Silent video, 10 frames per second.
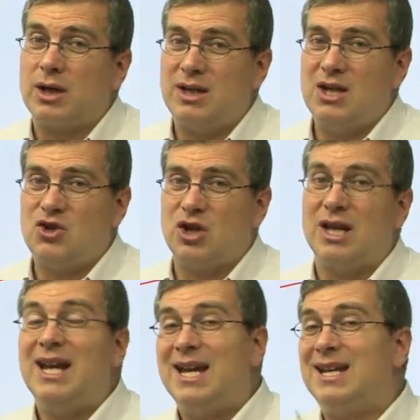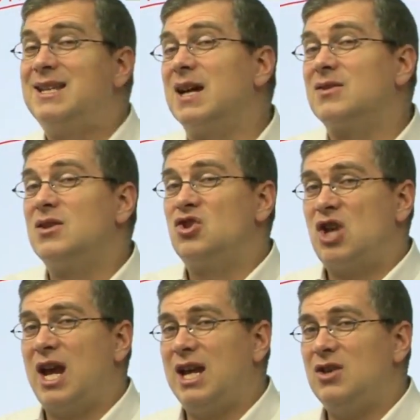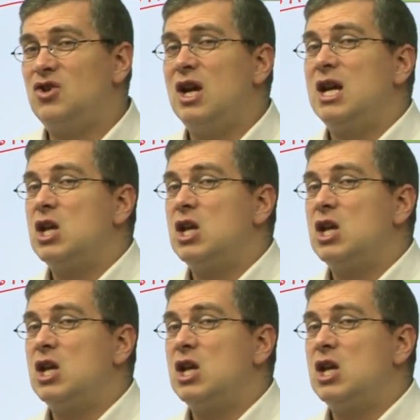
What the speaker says: condition, it doesn't change,